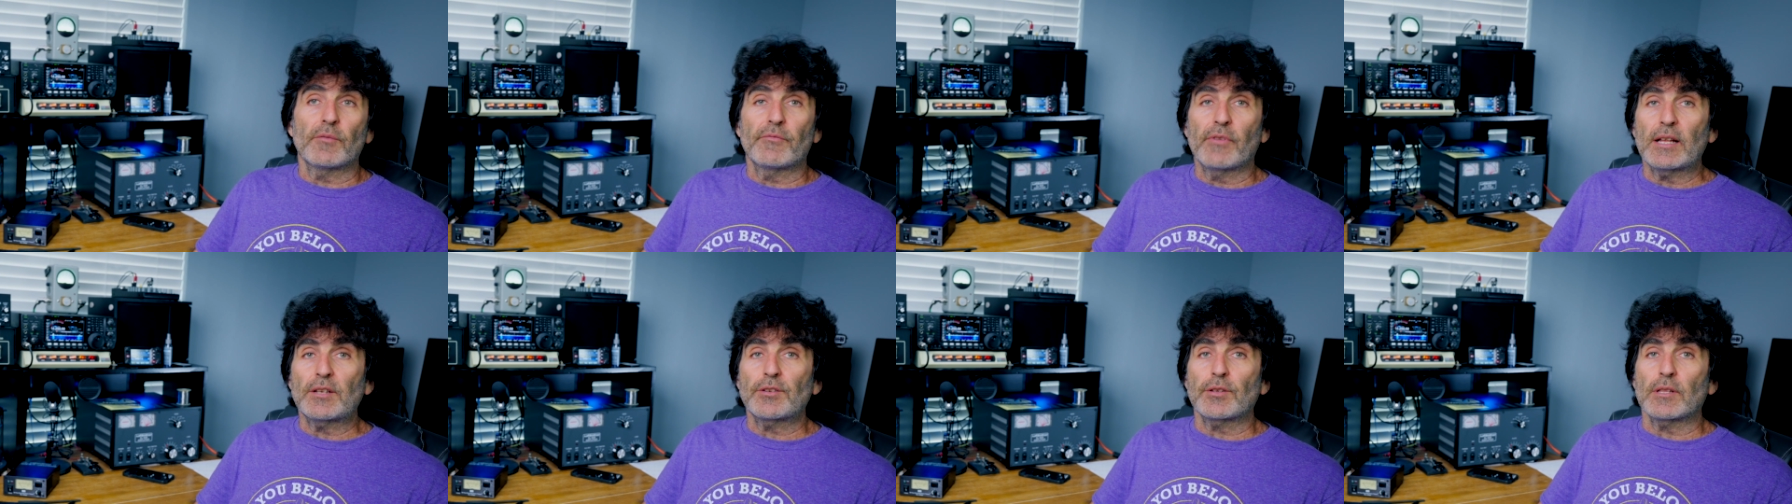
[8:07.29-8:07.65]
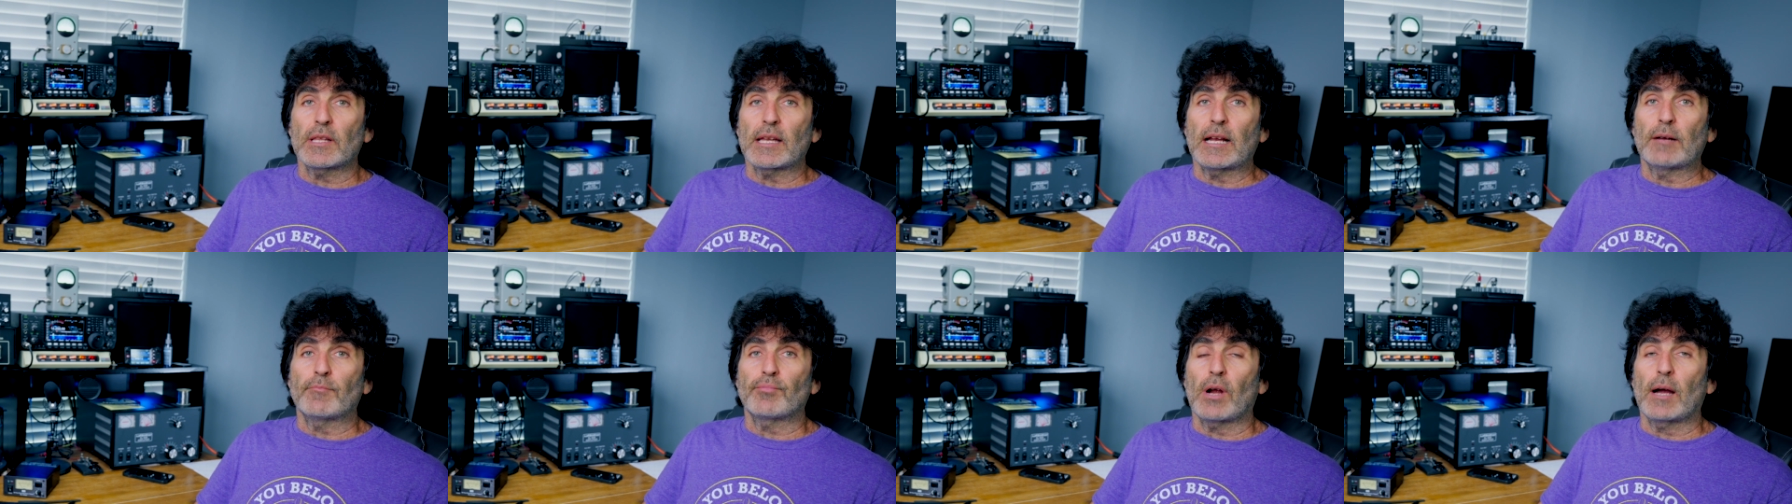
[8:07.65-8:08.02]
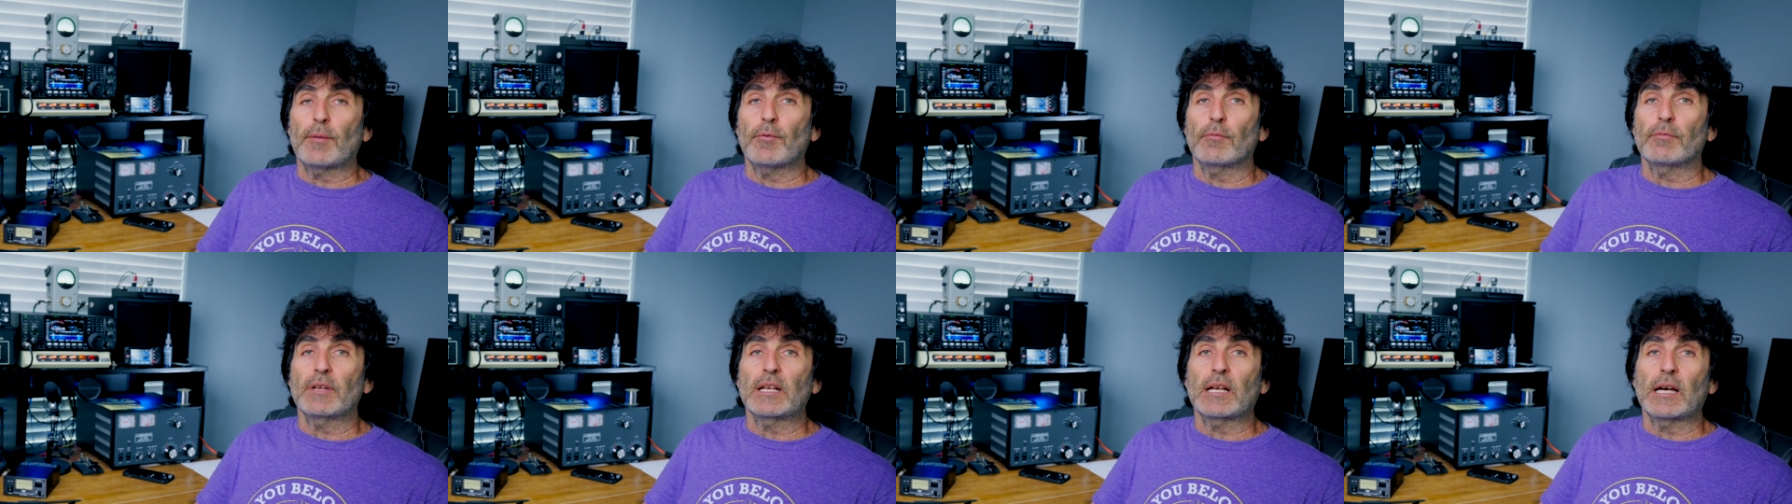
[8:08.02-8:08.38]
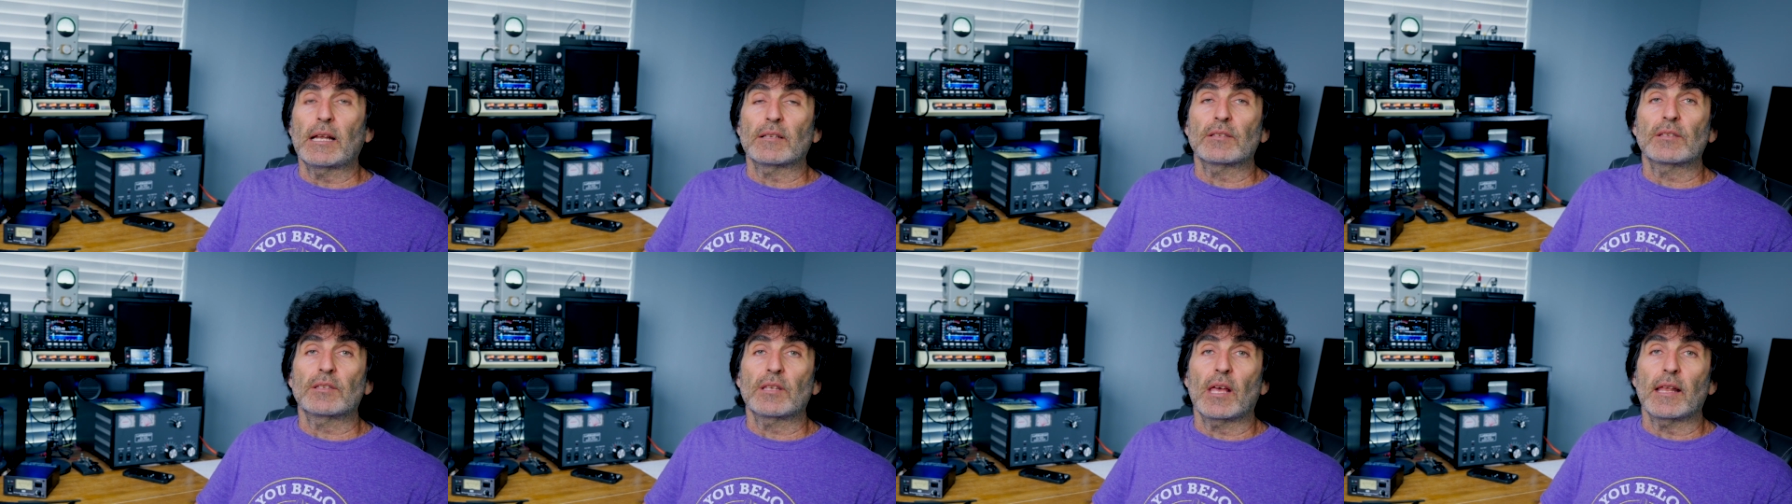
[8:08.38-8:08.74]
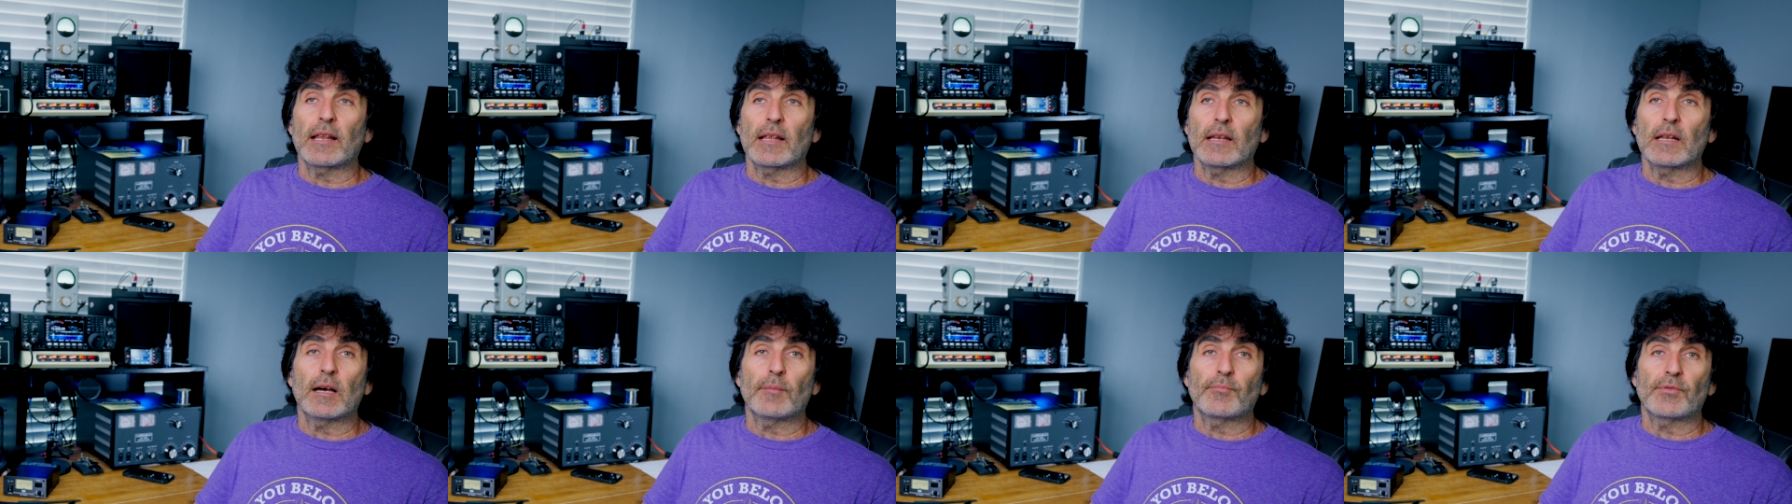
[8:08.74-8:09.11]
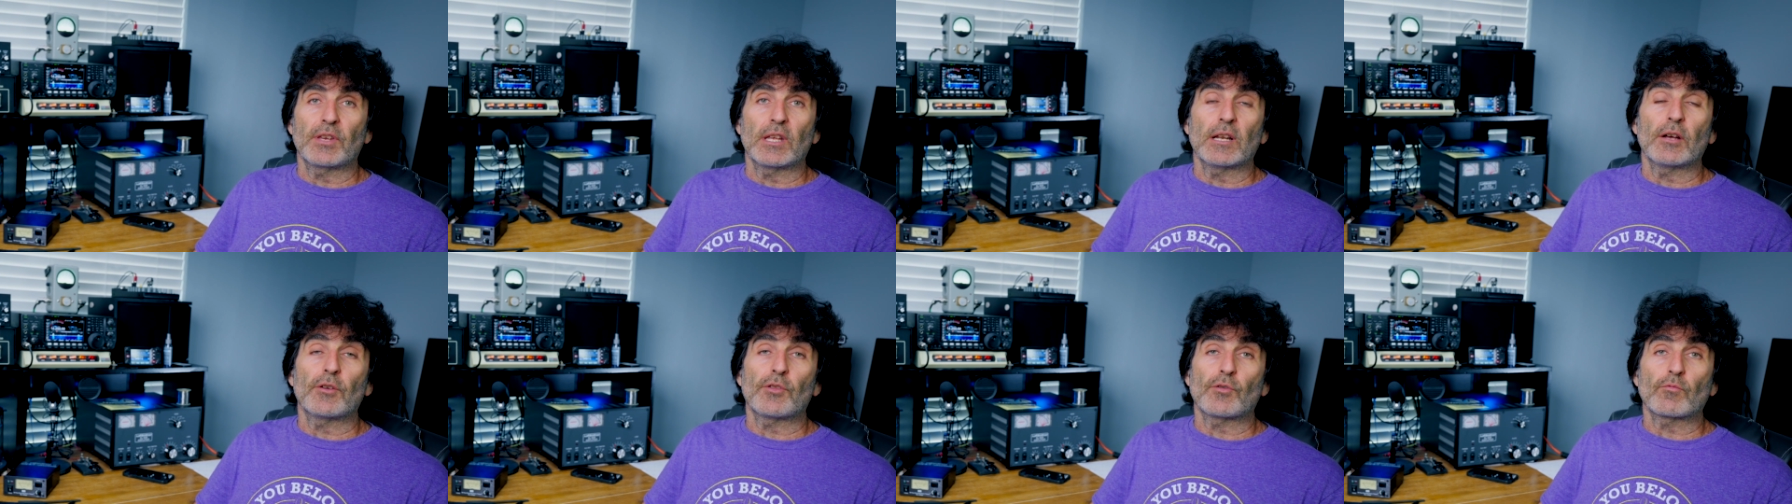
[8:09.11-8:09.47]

Eventually, I'm probably going to set it up, you know,